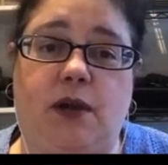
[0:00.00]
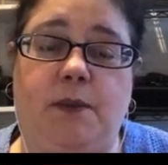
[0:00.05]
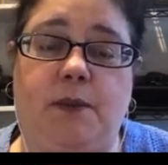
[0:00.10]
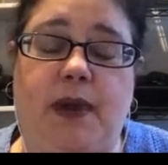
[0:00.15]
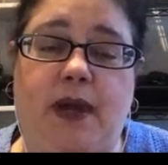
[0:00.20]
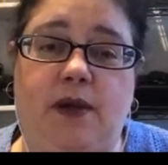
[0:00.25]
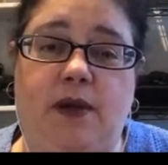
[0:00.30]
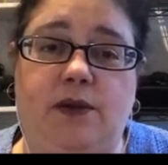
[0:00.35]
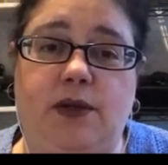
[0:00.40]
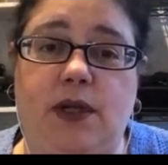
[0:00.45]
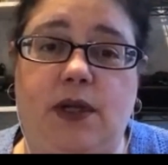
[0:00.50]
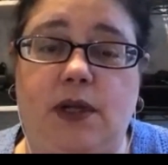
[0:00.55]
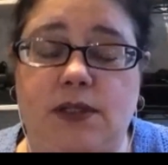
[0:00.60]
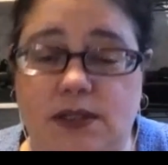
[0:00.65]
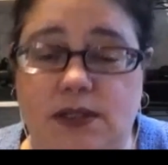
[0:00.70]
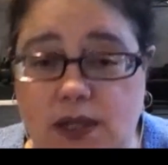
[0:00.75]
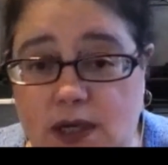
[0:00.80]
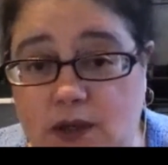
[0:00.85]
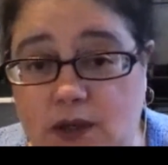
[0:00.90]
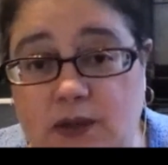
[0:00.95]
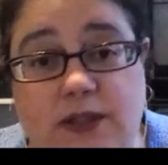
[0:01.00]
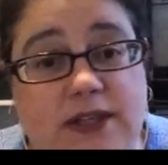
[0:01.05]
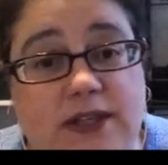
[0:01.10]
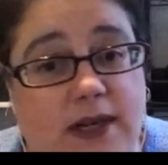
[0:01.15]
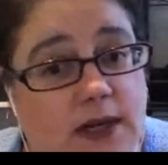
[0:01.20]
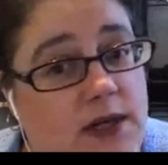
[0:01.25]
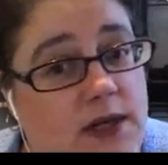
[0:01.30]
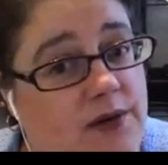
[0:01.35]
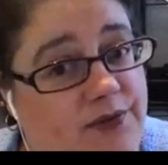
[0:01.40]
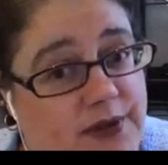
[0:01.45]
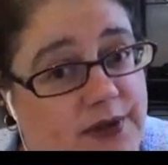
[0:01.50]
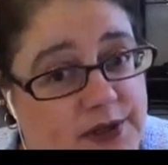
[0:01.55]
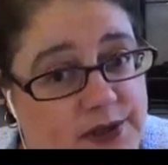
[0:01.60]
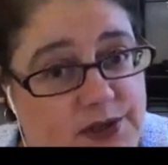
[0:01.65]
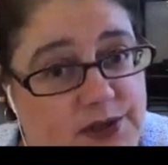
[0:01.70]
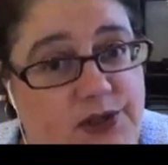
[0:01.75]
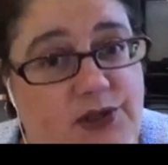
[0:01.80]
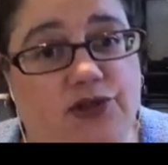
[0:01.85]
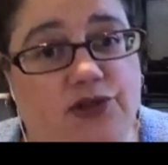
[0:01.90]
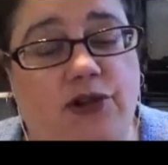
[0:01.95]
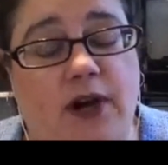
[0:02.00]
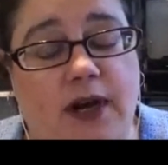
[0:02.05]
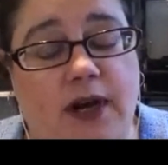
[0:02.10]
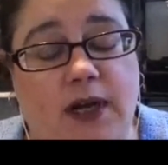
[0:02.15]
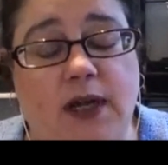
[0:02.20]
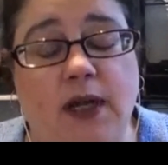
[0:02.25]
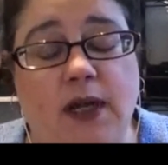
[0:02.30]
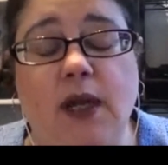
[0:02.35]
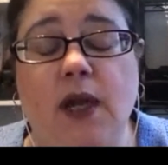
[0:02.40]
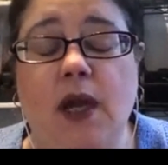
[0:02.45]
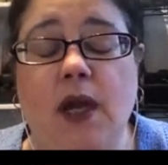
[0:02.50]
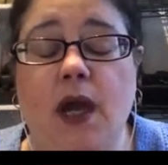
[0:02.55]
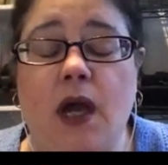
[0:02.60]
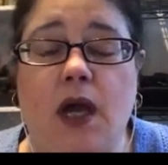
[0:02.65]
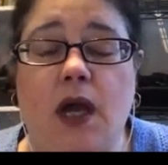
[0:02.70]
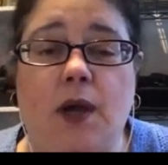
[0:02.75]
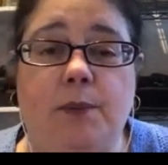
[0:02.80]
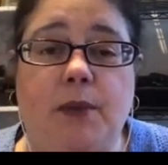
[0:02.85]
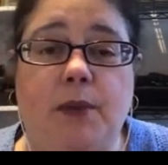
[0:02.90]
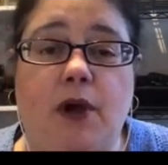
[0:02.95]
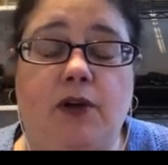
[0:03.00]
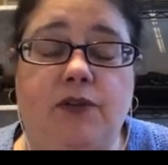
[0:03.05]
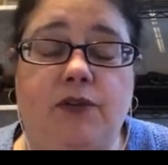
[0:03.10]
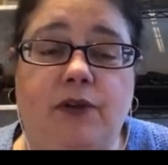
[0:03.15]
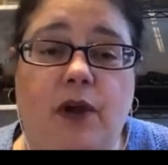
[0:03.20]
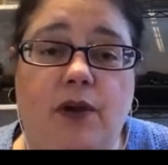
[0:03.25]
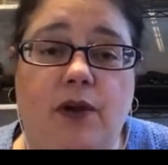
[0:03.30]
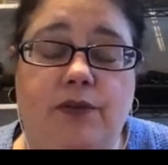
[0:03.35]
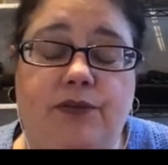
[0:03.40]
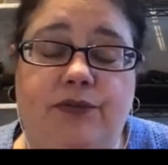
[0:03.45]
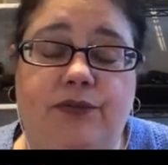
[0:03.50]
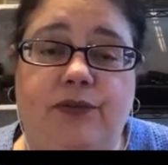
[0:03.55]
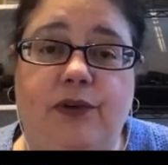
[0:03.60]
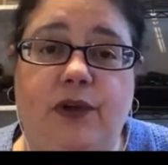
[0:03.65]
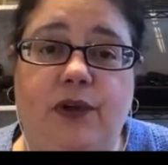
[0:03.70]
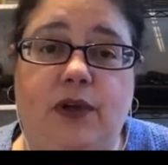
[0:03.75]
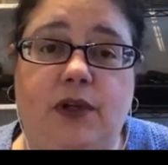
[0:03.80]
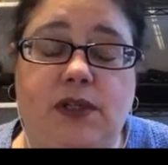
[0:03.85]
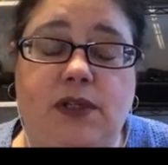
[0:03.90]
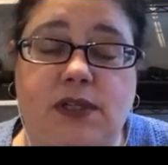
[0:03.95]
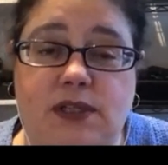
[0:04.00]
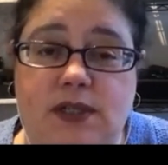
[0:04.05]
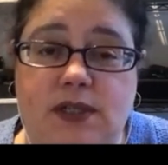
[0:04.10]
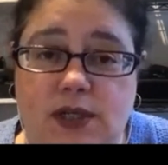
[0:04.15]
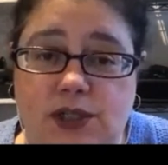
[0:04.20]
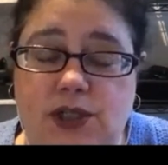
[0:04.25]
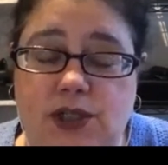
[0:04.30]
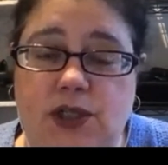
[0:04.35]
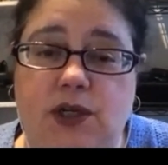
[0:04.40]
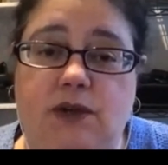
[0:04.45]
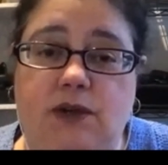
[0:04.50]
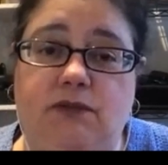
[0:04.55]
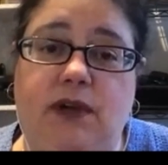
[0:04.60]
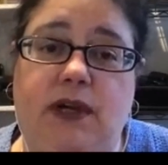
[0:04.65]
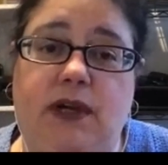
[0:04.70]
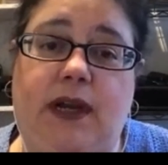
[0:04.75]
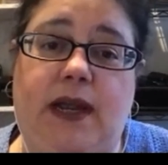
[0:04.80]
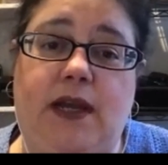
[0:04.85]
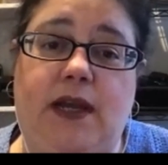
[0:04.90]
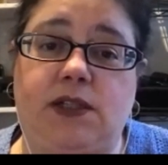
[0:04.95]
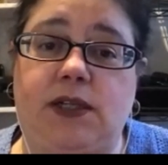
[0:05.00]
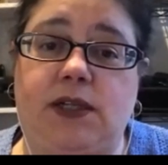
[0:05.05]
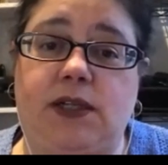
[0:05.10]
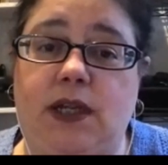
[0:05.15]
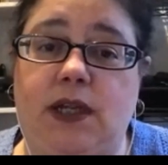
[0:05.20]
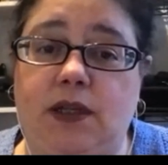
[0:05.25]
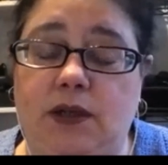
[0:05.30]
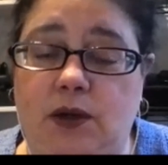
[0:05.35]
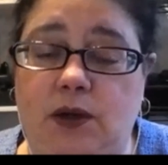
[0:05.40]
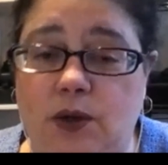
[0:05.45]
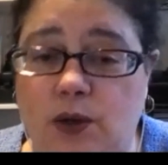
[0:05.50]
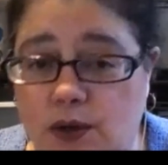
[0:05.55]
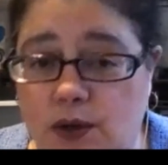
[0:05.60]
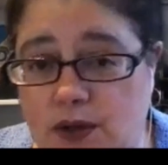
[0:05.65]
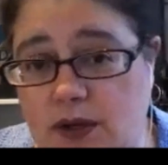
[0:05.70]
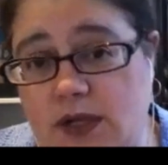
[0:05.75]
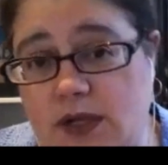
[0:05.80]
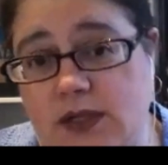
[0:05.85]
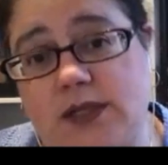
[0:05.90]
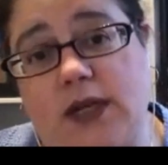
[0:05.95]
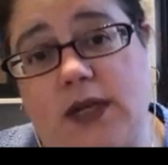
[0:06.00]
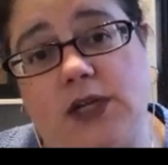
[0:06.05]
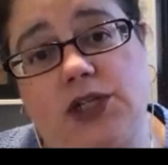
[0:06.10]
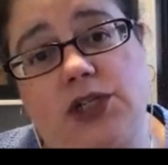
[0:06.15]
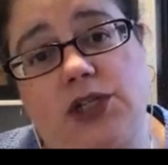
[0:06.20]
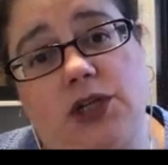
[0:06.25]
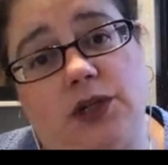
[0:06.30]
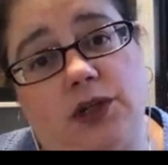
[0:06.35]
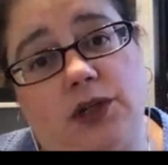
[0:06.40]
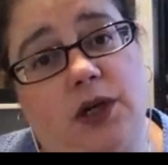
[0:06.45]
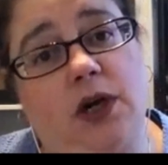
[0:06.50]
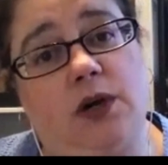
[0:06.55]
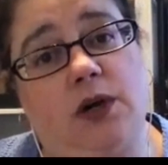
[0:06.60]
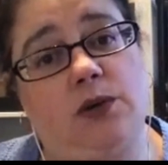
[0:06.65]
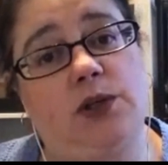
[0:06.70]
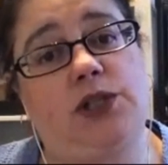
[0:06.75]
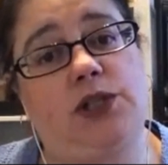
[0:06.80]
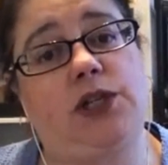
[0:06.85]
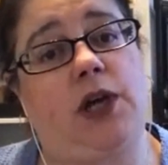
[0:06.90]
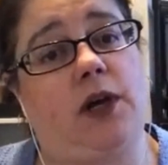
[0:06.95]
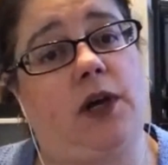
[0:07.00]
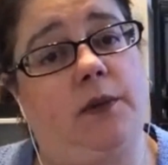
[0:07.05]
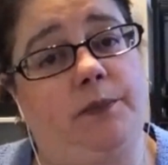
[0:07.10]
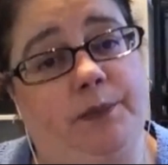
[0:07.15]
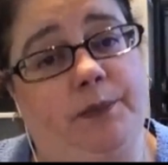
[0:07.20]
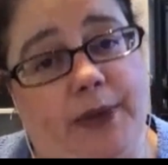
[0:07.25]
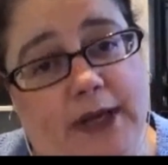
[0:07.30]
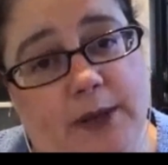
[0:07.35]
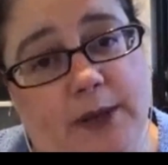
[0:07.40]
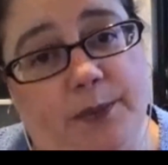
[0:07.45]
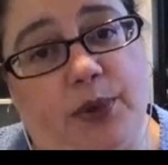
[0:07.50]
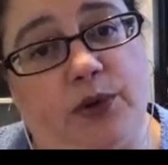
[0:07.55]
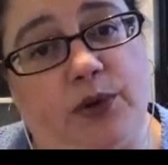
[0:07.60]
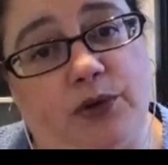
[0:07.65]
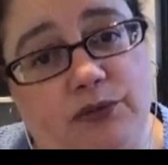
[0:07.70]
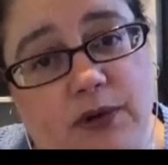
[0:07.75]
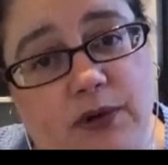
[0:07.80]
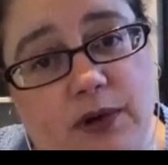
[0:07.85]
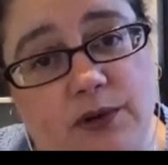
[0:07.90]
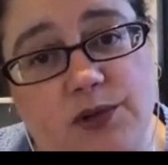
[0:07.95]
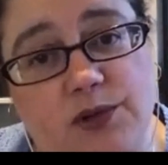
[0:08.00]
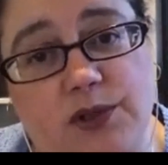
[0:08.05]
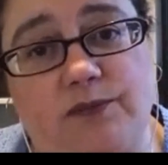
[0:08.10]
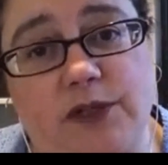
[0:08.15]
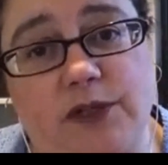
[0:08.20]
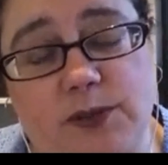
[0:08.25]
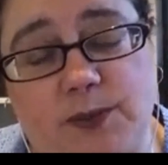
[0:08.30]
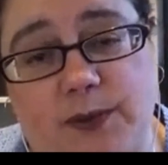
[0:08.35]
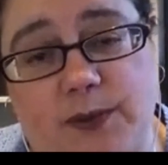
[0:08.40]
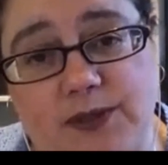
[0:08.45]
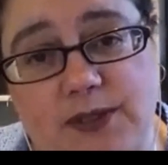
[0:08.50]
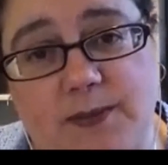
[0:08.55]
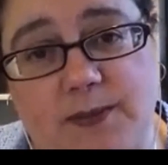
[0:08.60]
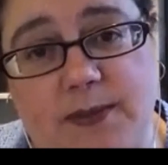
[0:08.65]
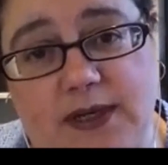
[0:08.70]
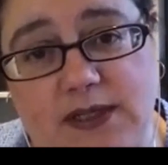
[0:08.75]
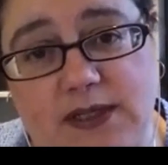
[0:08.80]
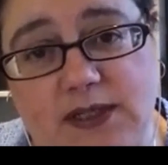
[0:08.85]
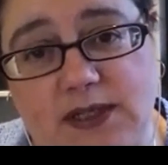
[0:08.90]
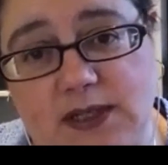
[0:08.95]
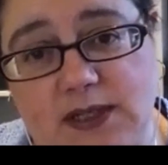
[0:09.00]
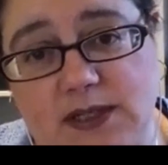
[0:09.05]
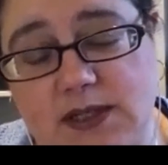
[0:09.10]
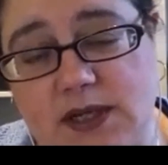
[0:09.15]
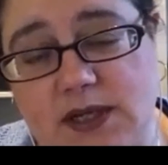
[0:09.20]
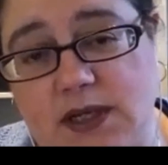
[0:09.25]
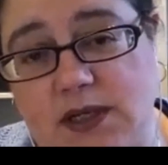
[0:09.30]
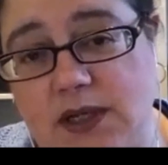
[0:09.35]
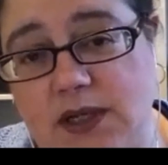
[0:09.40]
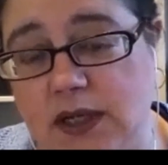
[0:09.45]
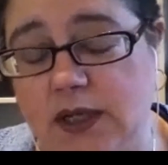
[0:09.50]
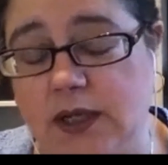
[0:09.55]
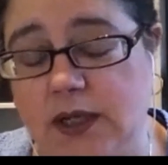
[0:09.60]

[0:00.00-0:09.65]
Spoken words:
amount, certainly on the data governance track, of discussion regarding organisation, culture, people, roles and responsibilities. So